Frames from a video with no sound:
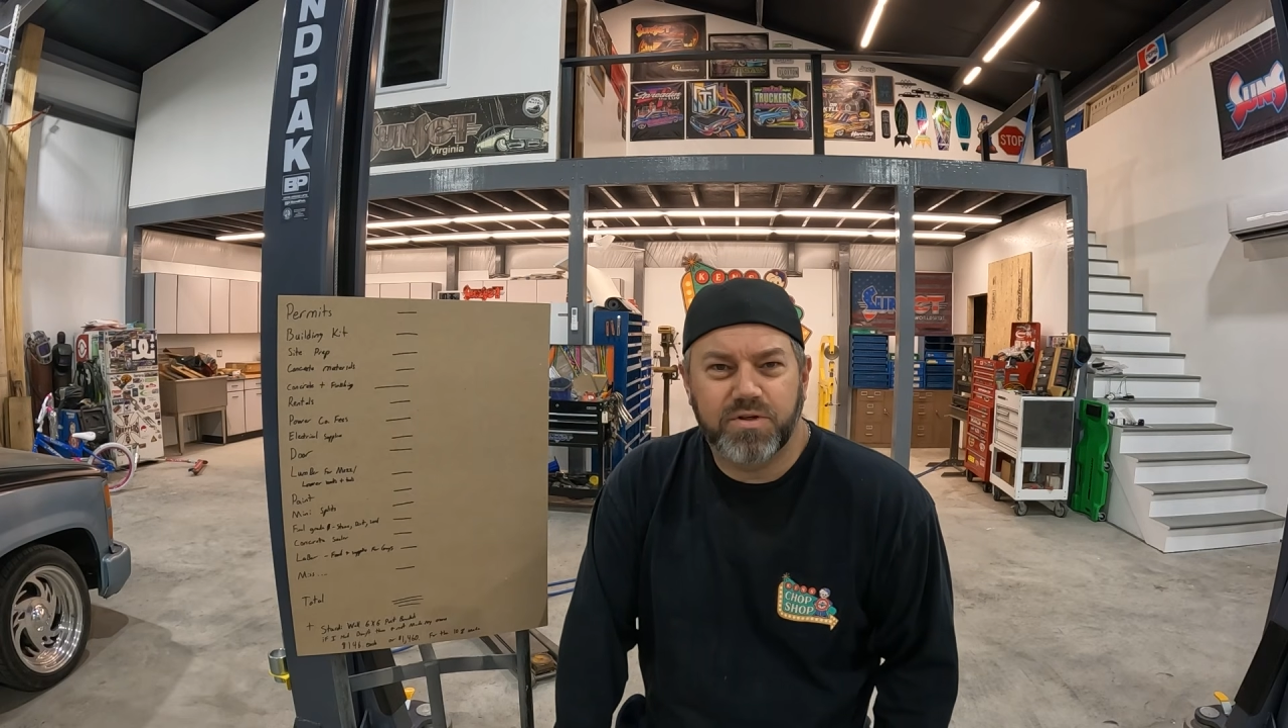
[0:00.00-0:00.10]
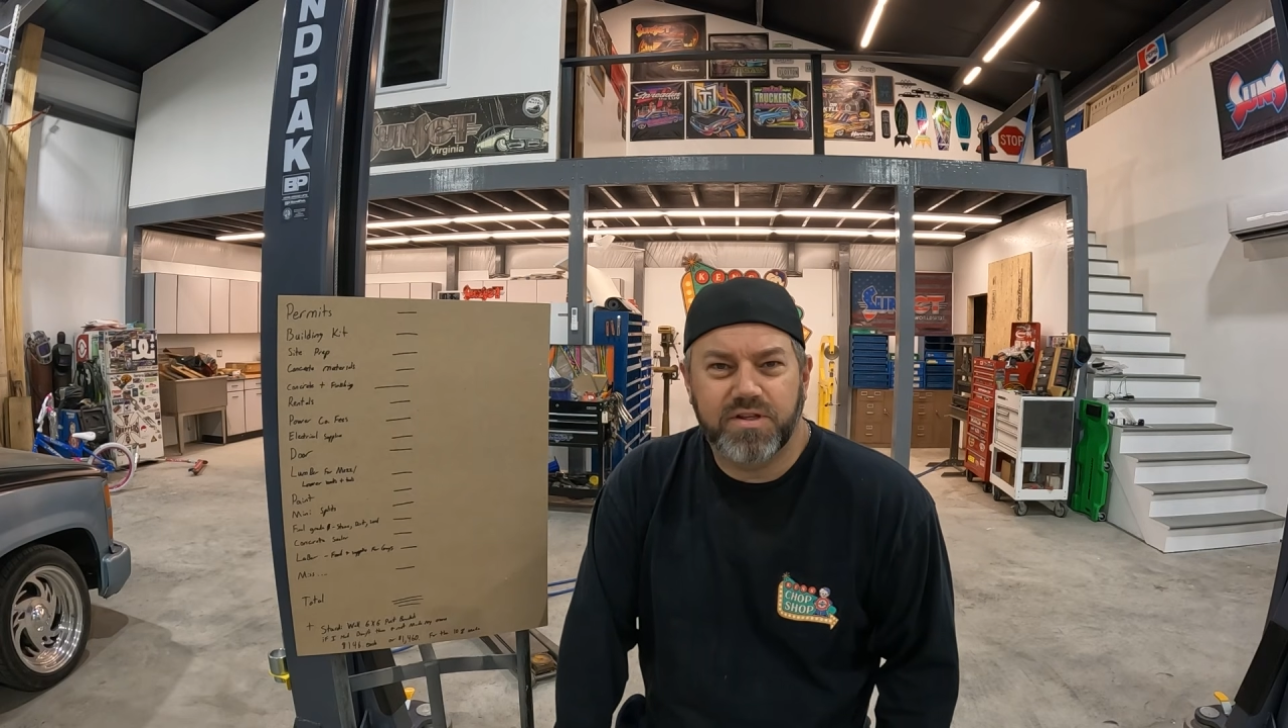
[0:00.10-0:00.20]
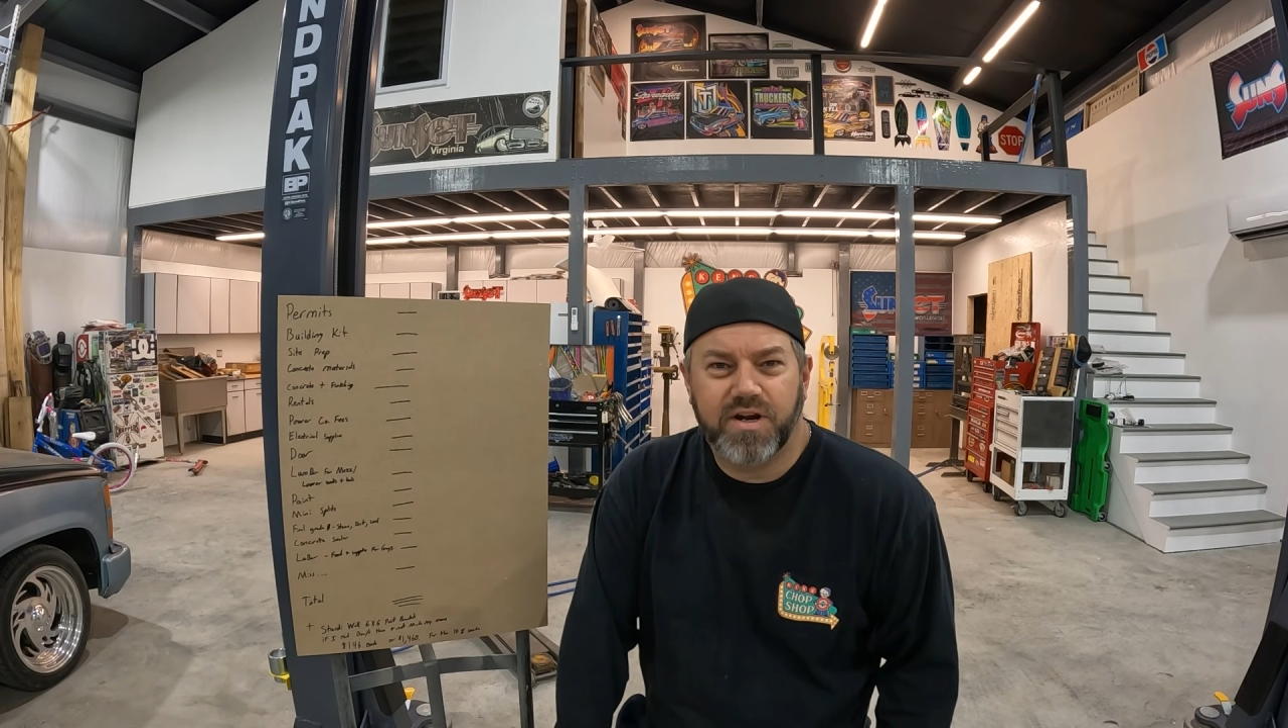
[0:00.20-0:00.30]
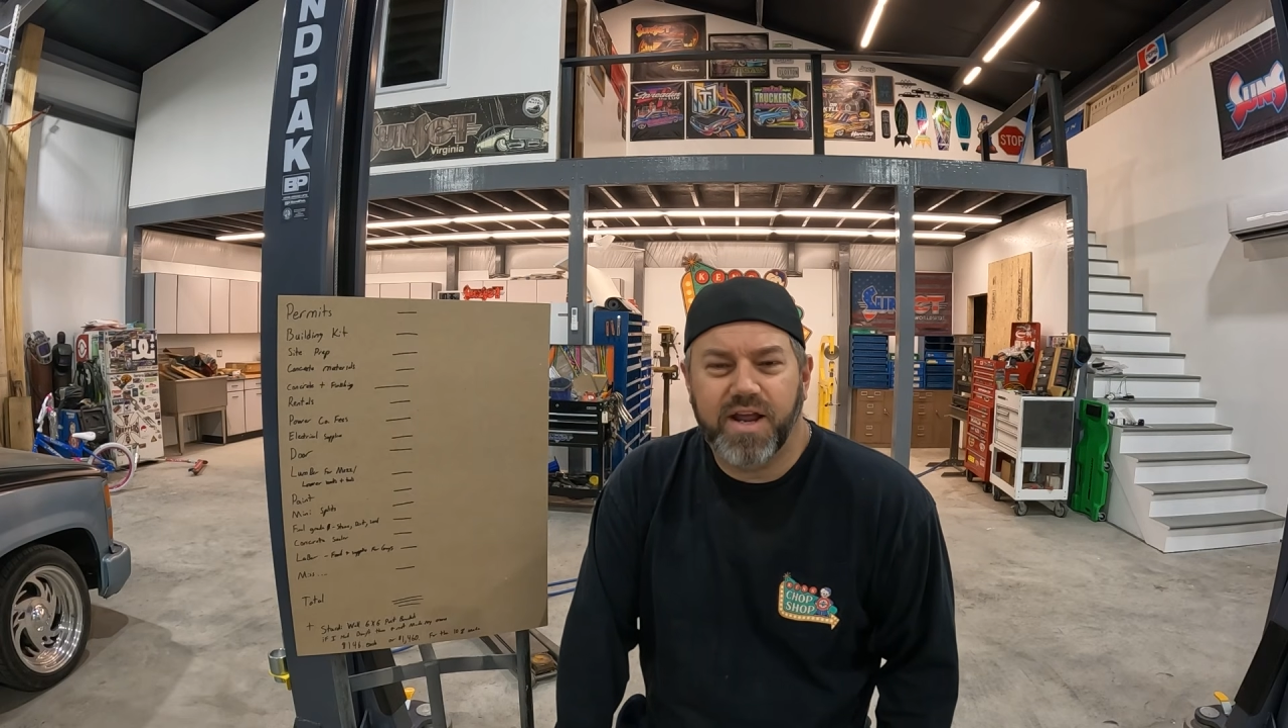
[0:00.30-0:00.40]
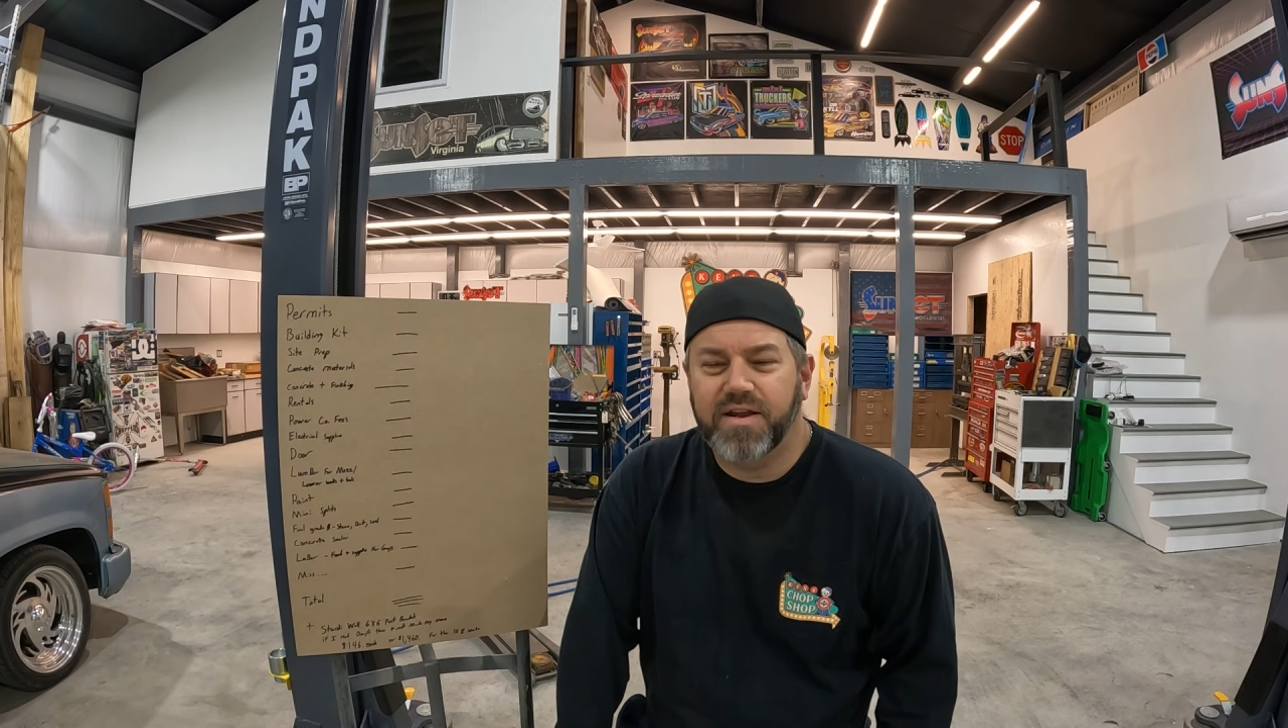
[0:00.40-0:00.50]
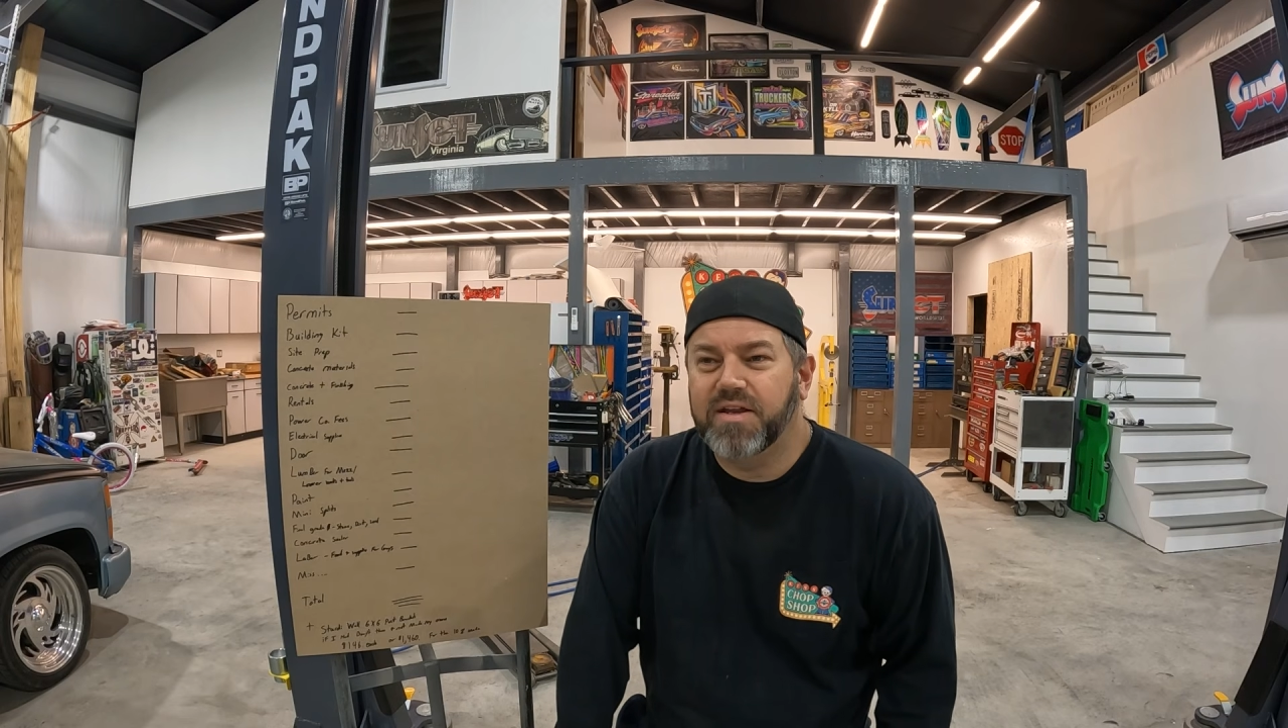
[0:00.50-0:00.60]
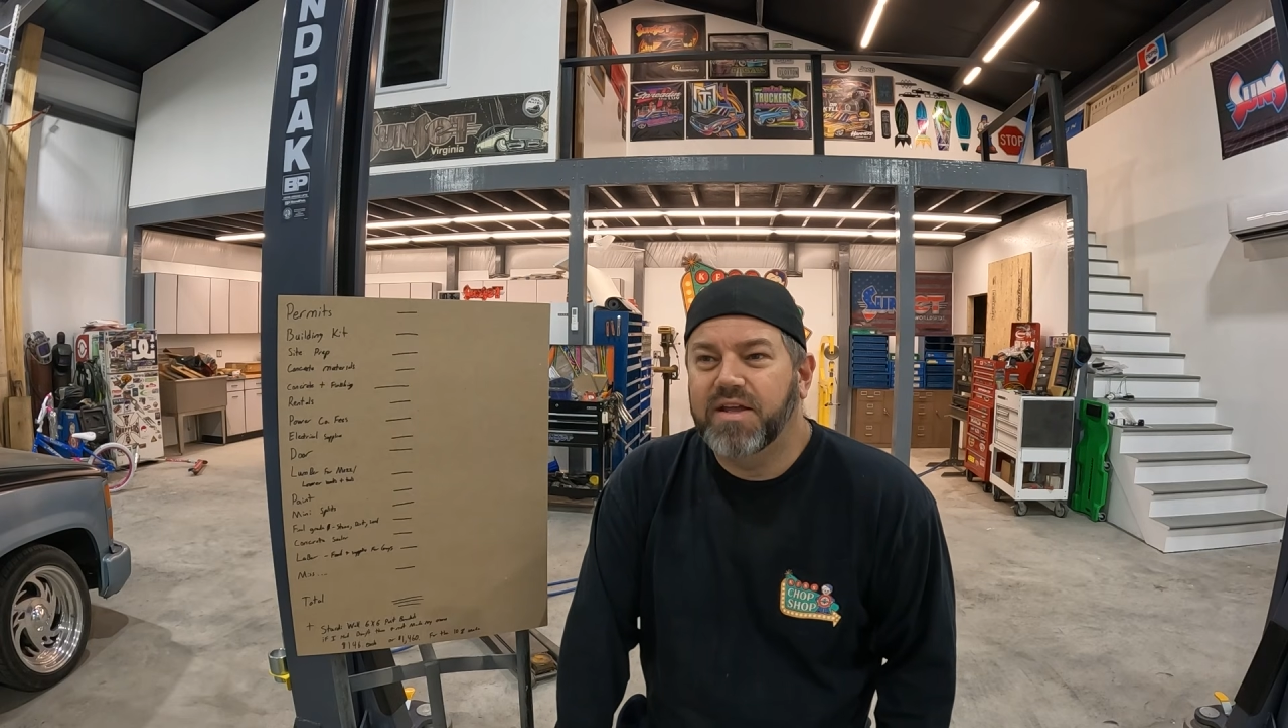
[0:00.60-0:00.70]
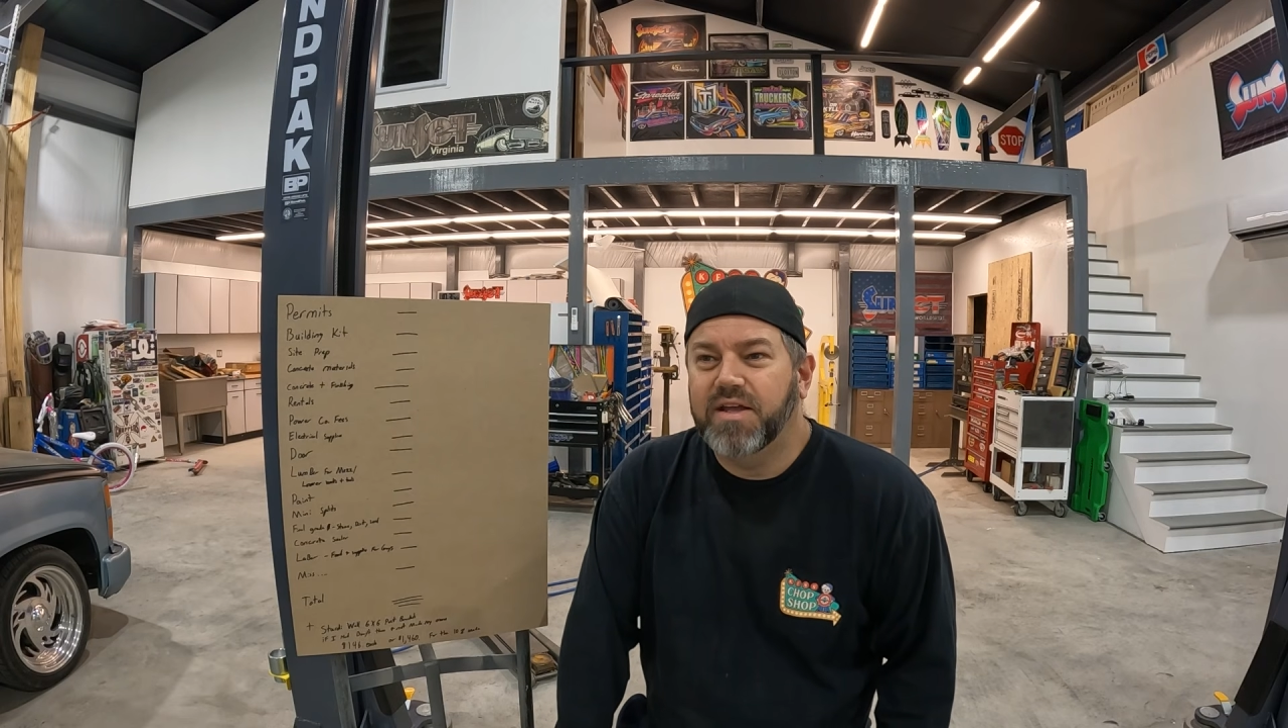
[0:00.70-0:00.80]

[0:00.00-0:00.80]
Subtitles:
where they're at.